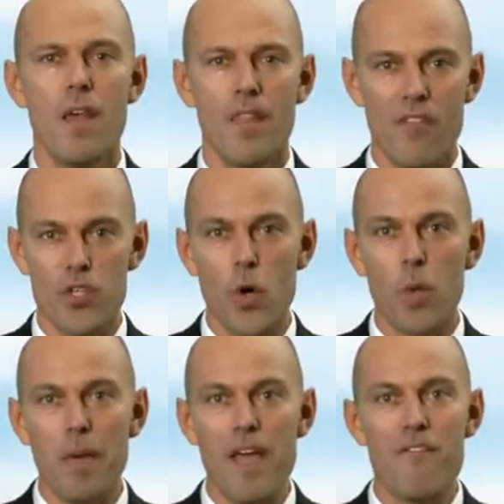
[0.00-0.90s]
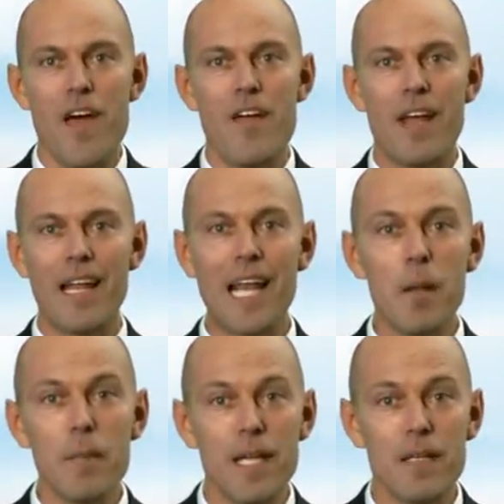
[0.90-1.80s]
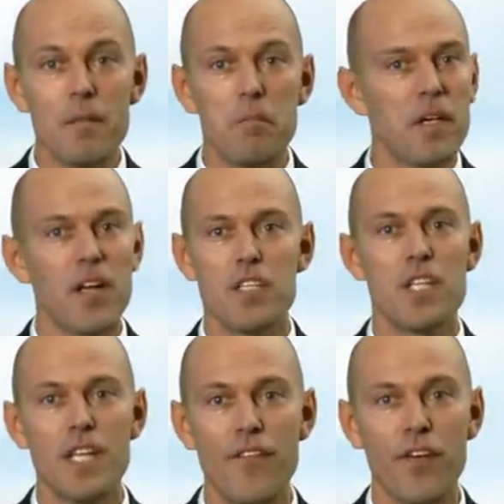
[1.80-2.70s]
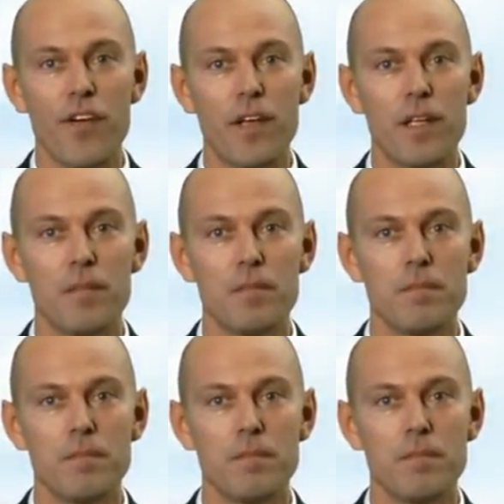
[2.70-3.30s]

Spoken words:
The result may vary a little bit, but not significantly.